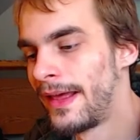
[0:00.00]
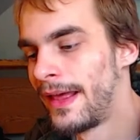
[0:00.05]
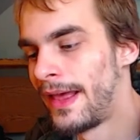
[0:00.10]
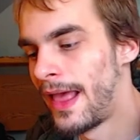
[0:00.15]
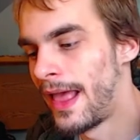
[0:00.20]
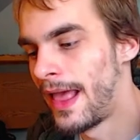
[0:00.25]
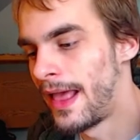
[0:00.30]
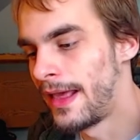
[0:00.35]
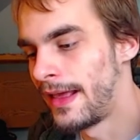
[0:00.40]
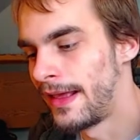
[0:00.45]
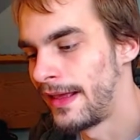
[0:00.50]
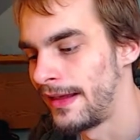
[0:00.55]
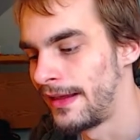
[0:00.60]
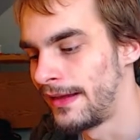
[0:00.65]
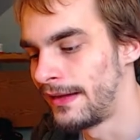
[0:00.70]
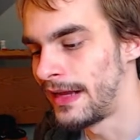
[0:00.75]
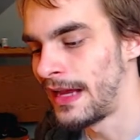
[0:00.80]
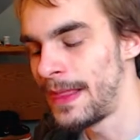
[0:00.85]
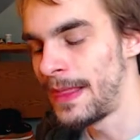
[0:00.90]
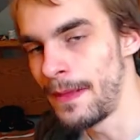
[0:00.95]
And
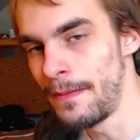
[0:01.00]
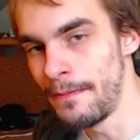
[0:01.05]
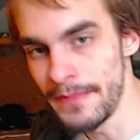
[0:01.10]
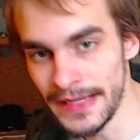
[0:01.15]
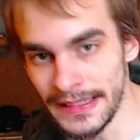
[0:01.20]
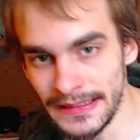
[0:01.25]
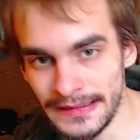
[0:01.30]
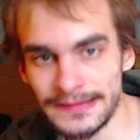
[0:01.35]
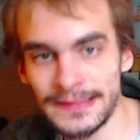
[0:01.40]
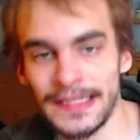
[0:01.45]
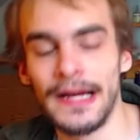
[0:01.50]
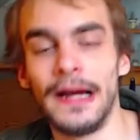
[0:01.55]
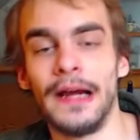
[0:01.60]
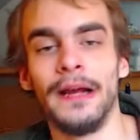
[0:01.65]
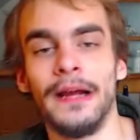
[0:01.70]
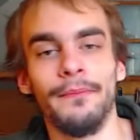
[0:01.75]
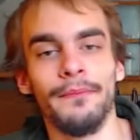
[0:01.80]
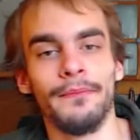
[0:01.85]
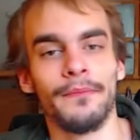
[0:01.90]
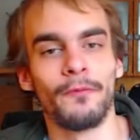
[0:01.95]
in the
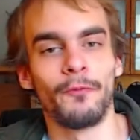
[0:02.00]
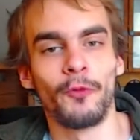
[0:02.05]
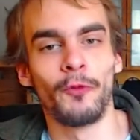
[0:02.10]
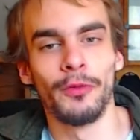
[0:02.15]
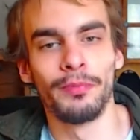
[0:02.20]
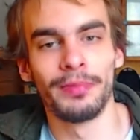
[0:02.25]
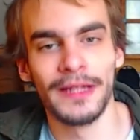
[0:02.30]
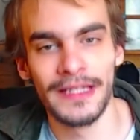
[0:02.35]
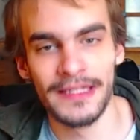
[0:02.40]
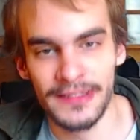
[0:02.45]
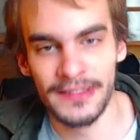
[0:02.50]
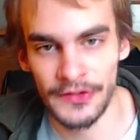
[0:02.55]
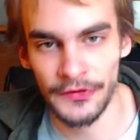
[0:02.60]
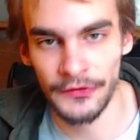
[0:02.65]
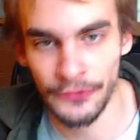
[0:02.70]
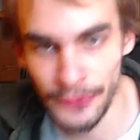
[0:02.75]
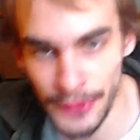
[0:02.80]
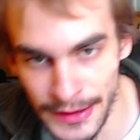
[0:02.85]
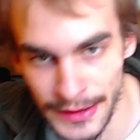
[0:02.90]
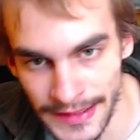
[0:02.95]
meantime, replace the
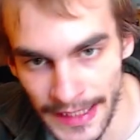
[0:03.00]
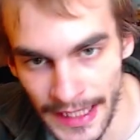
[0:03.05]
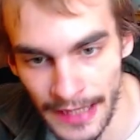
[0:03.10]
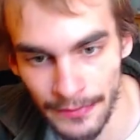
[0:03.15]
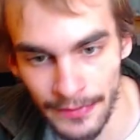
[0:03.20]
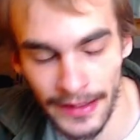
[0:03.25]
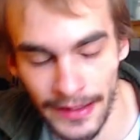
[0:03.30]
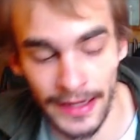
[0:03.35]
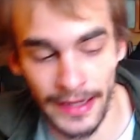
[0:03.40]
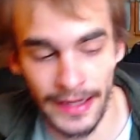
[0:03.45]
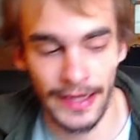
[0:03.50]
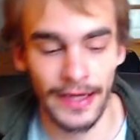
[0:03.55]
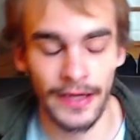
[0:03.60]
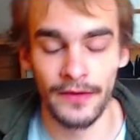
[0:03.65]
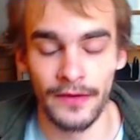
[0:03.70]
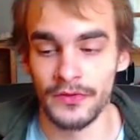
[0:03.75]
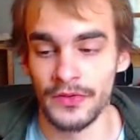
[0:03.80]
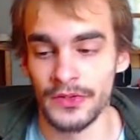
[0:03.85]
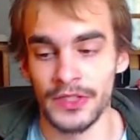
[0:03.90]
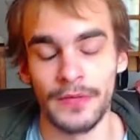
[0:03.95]
free time that I have,
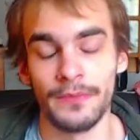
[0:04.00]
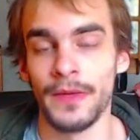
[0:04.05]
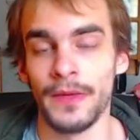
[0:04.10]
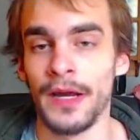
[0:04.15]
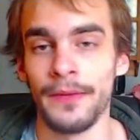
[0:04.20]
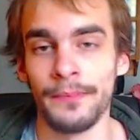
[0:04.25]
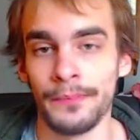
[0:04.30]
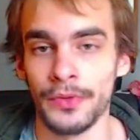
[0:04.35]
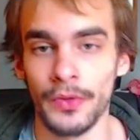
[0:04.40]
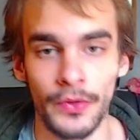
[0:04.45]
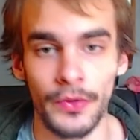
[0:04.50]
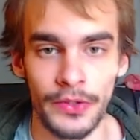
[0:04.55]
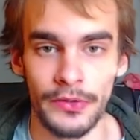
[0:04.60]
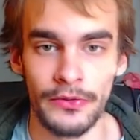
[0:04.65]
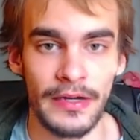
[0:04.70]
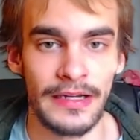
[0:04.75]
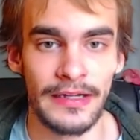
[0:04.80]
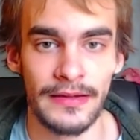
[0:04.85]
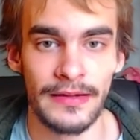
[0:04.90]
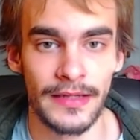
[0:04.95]
because I'm not employed or
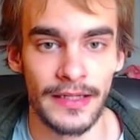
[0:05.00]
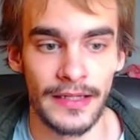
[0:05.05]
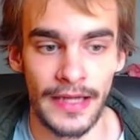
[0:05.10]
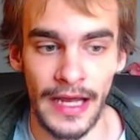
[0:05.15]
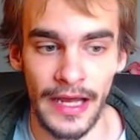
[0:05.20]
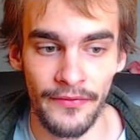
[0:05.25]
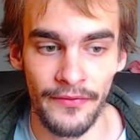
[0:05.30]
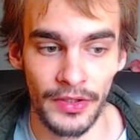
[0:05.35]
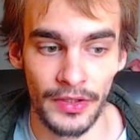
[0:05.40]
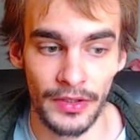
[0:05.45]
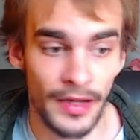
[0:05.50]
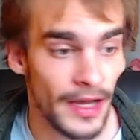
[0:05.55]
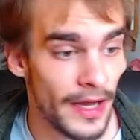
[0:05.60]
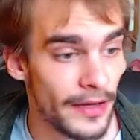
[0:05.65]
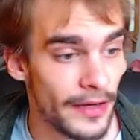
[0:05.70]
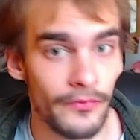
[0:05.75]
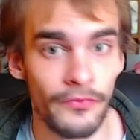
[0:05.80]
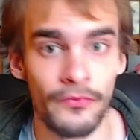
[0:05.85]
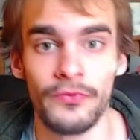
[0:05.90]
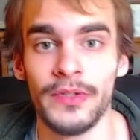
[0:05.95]
anything. I have a lot
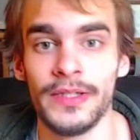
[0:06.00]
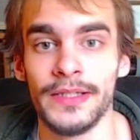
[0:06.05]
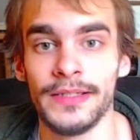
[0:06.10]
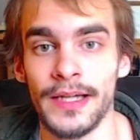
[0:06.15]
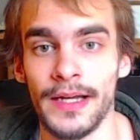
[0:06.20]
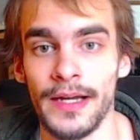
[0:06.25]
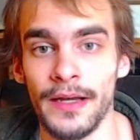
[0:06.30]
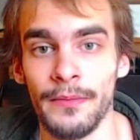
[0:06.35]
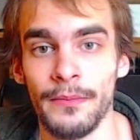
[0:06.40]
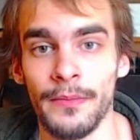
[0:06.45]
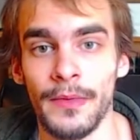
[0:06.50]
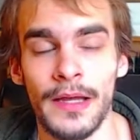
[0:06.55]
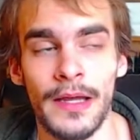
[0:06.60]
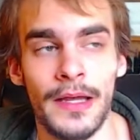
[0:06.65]
of free time.